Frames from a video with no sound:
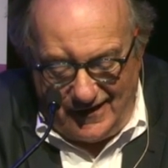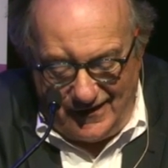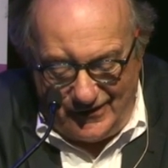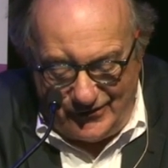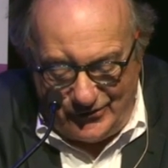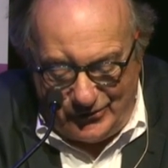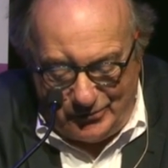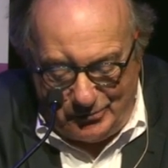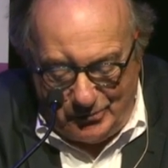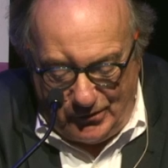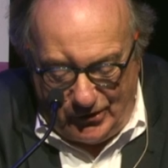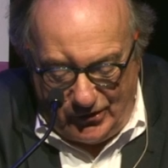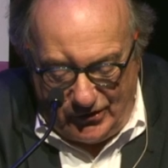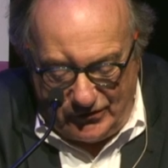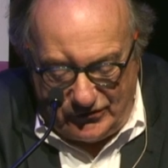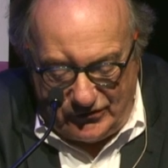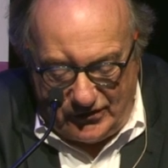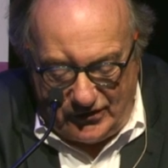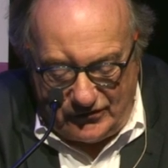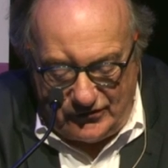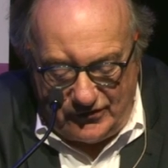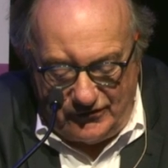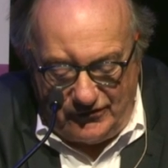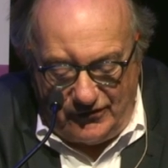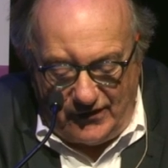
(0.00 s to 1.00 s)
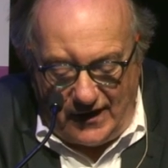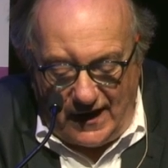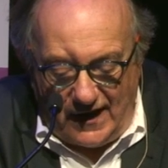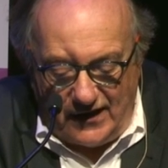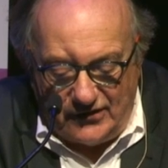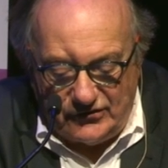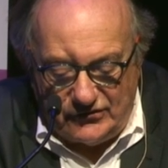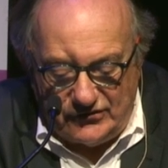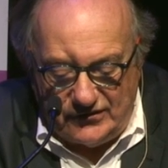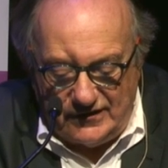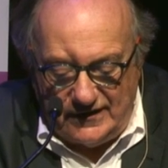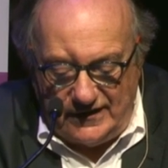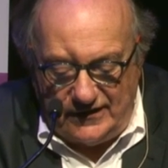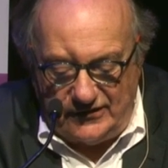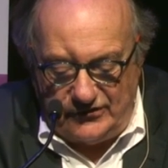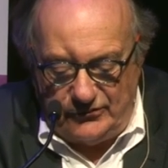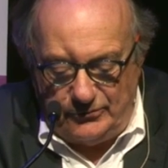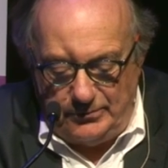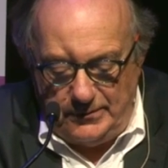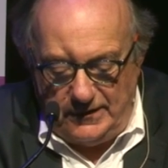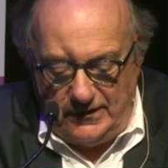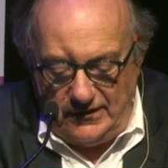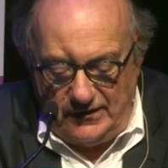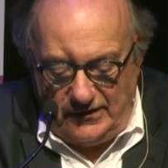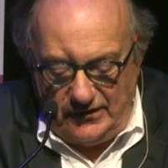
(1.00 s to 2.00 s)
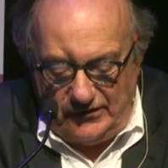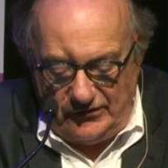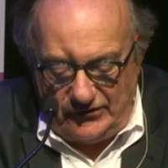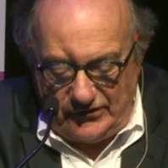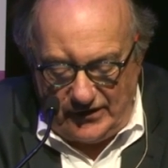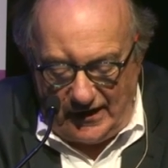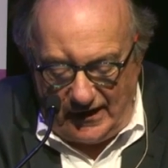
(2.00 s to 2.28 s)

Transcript: experts as a vastly experienced